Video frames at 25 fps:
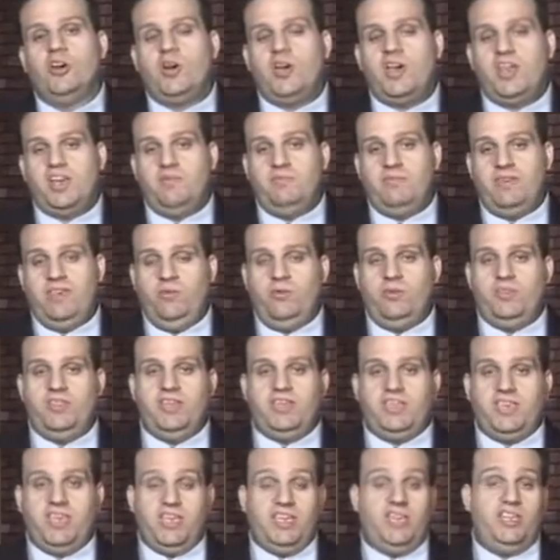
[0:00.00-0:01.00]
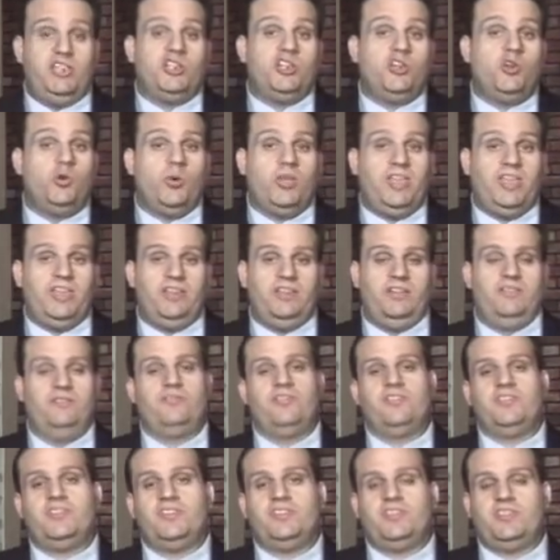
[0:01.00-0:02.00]
know how to mate with a king and a queen
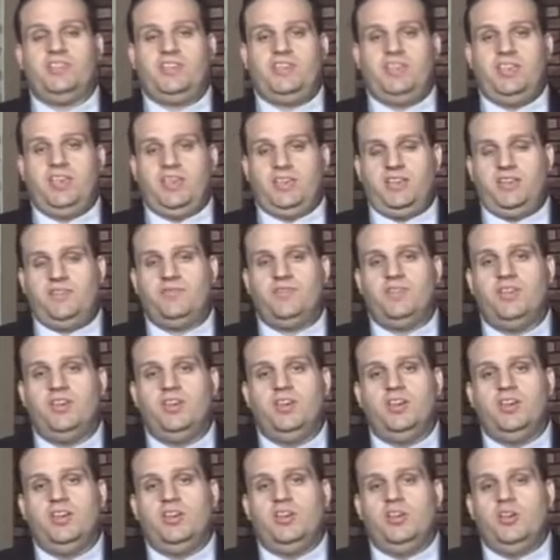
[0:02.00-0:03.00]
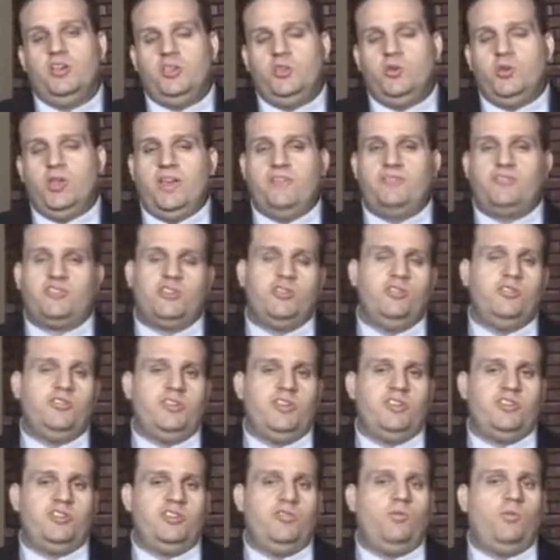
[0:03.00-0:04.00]
versus a king. You have two
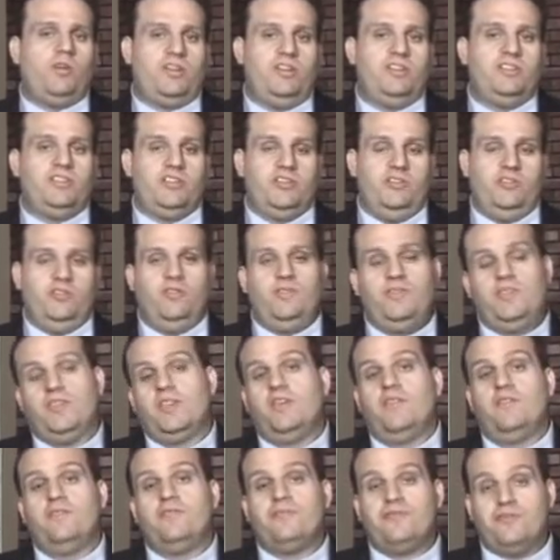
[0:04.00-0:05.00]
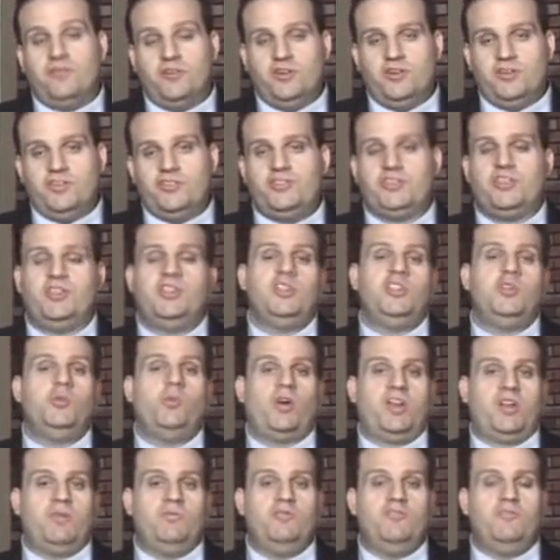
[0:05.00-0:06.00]
things you want to do. First,
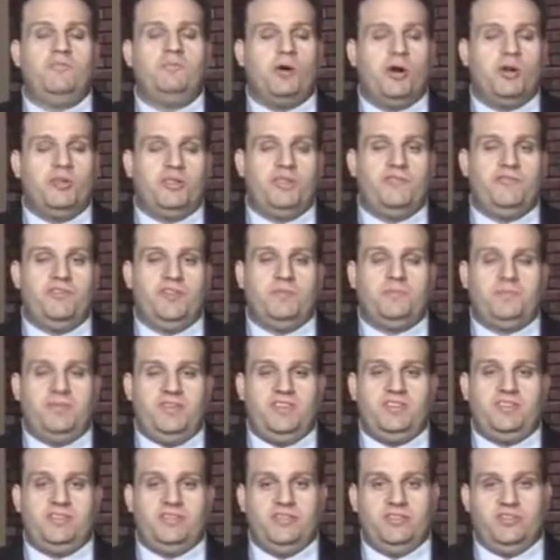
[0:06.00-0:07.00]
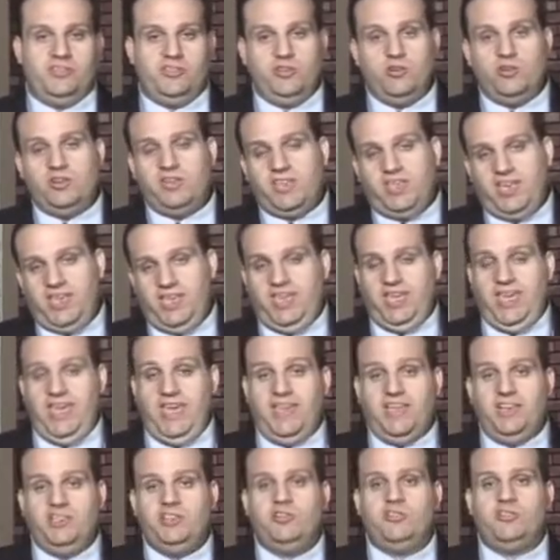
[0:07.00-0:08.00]
you want to move both of your pieces, your king
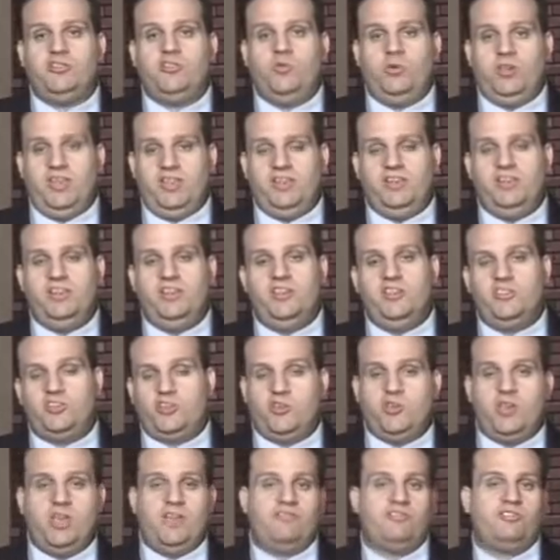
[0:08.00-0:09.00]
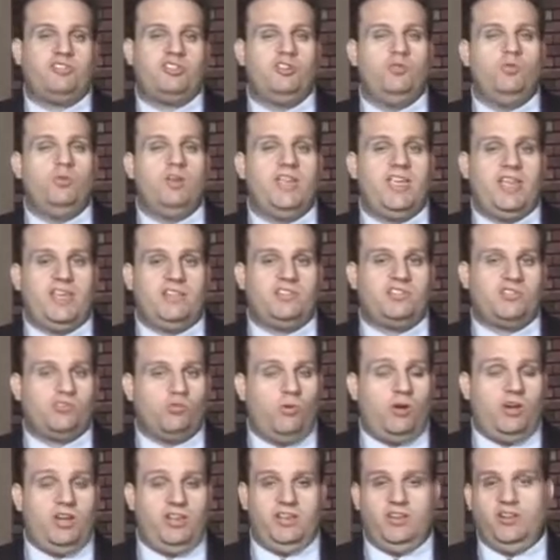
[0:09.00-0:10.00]
and your queen, so you have 2
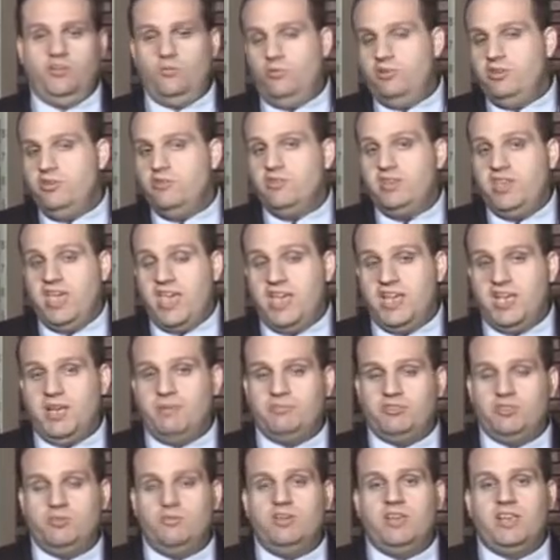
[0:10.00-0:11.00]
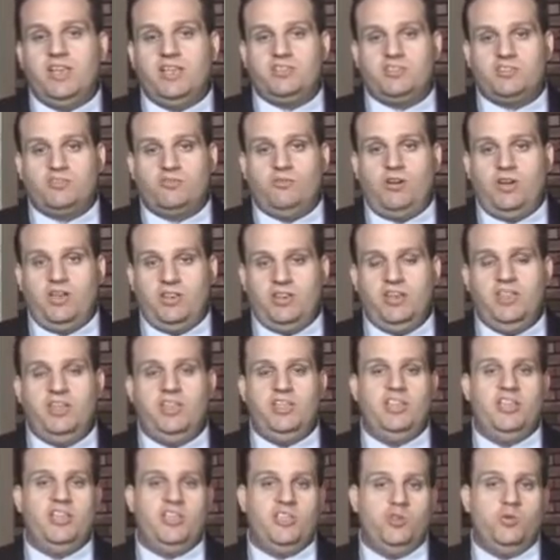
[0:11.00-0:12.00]
against 1. When you gang up 2 against 1,
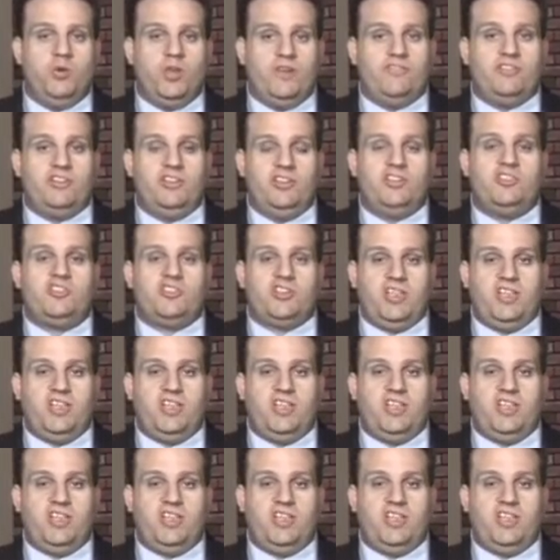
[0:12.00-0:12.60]
you have good